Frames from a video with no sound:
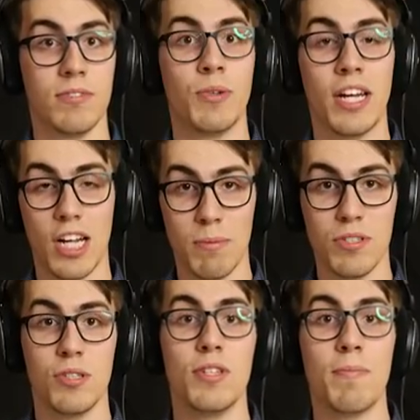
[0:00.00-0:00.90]
when it
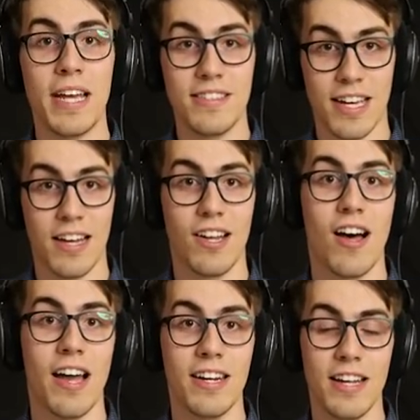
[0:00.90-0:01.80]
comes to debates
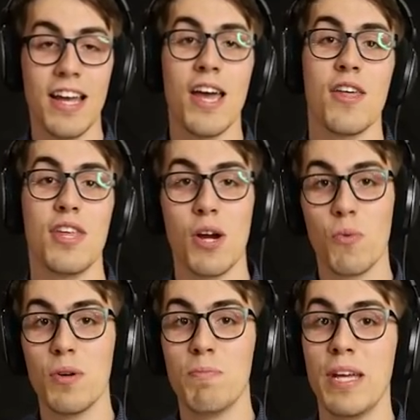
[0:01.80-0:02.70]
online, there
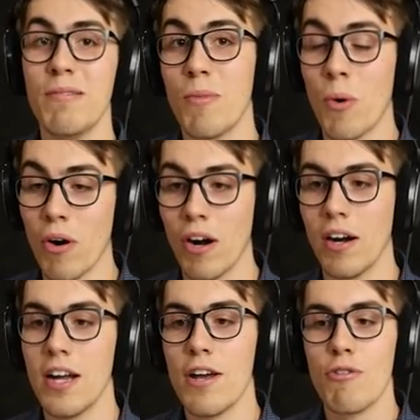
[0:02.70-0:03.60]
would be
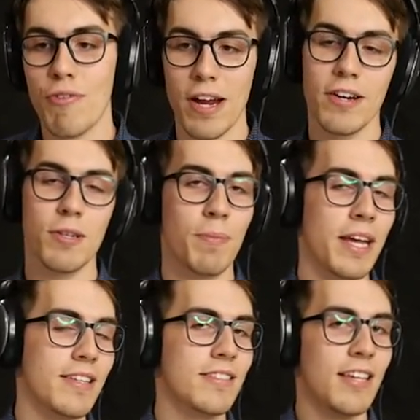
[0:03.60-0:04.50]
more fair
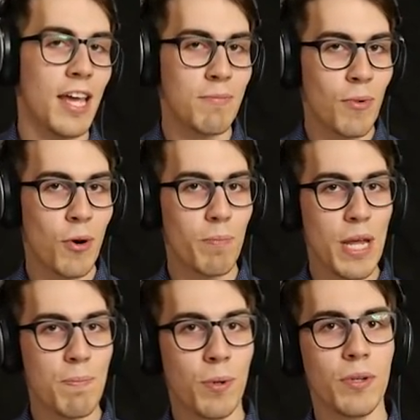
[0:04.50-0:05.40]
debates and more
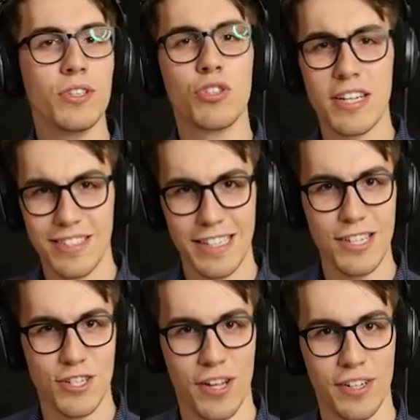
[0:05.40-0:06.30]
people trusting
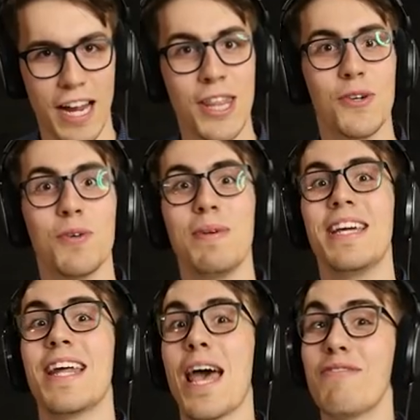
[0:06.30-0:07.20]
each other. And there would be
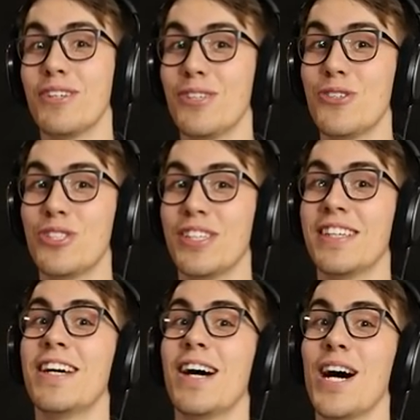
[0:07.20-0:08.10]
an evolution
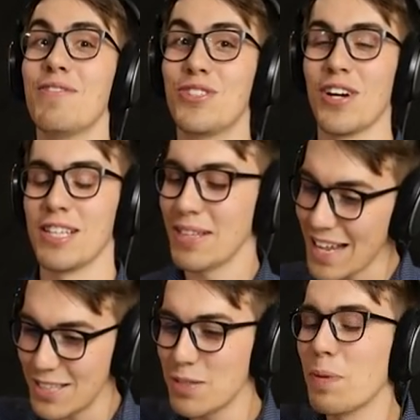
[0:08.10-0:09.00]
of trust. So
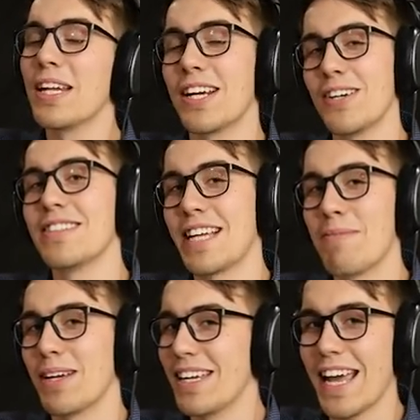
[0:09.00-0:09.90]
that's as political as I'm
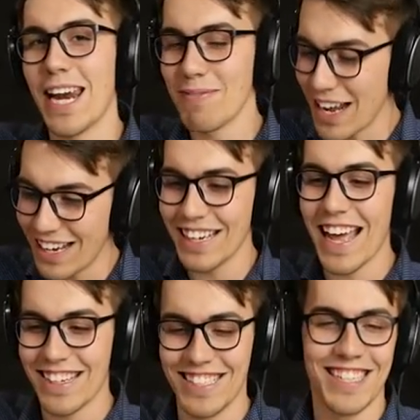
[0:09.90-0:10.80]
going to get. I'm not going to
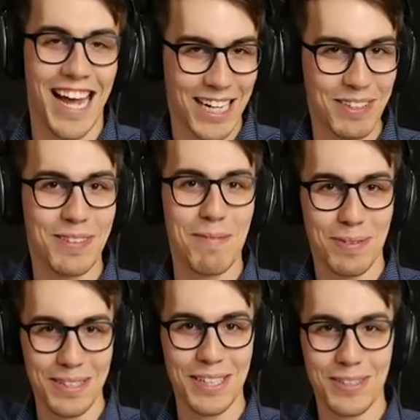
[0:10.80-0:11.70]
actually talk about my
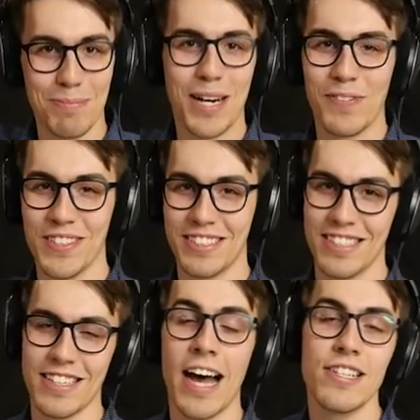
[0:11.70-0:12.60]
political
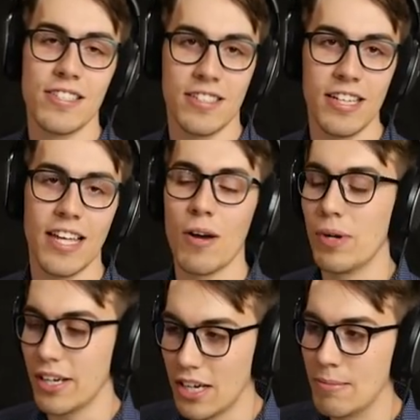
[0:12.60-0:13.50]
preferences. I just think that
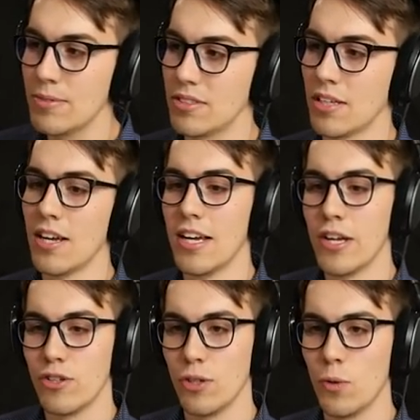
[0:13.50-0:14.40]
when it comes
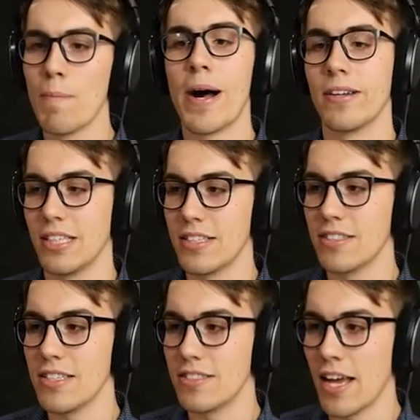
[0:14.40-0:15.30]
to politics
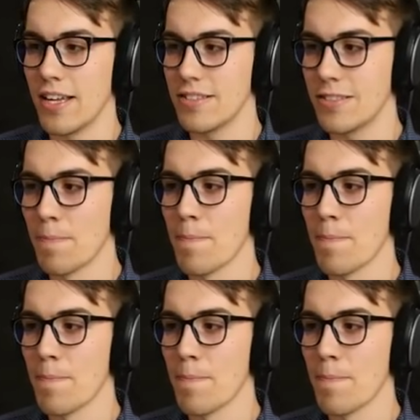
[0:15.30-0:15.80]
these days,